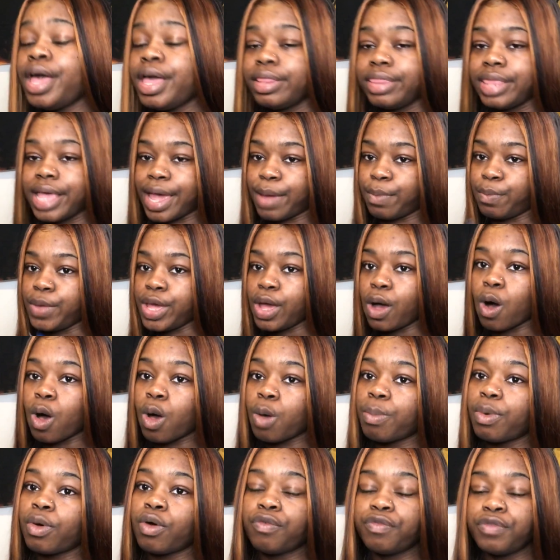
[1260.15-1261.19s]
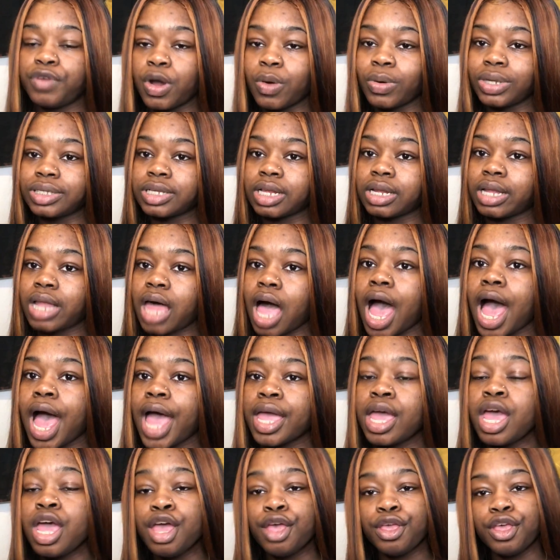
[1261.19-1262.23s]
that we all both know is a lie.
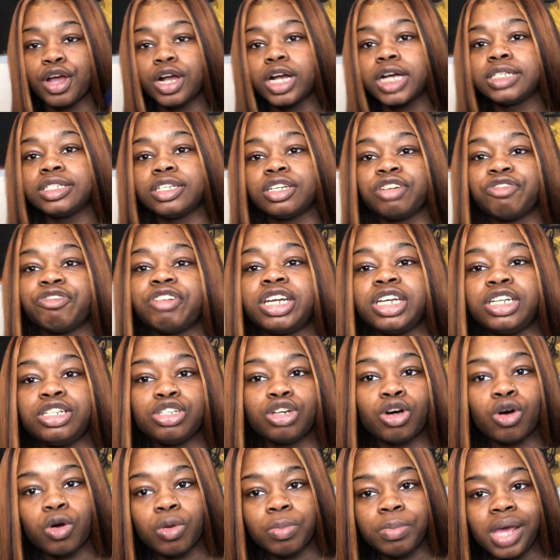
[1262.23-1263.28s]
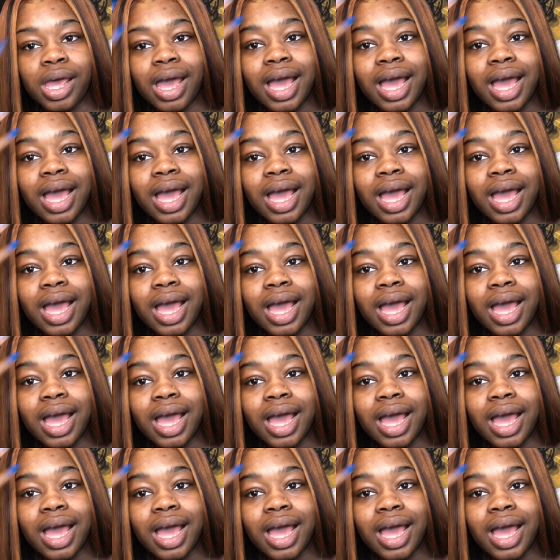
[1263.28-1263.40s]
Your cousin already told me.